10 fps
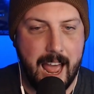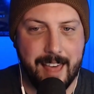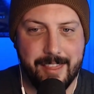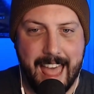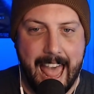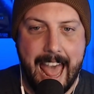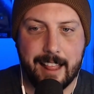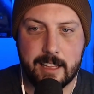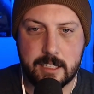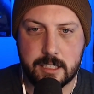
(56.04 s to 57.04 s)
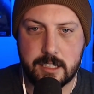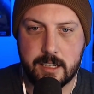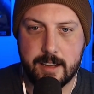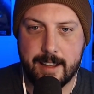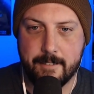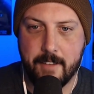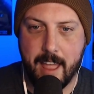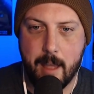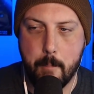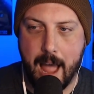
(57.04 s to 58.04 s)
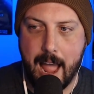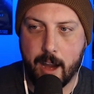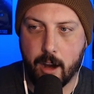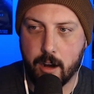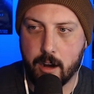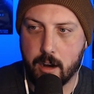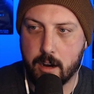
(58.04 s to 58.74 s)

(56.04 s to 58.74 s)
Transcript: uh, the Atlas Vampire.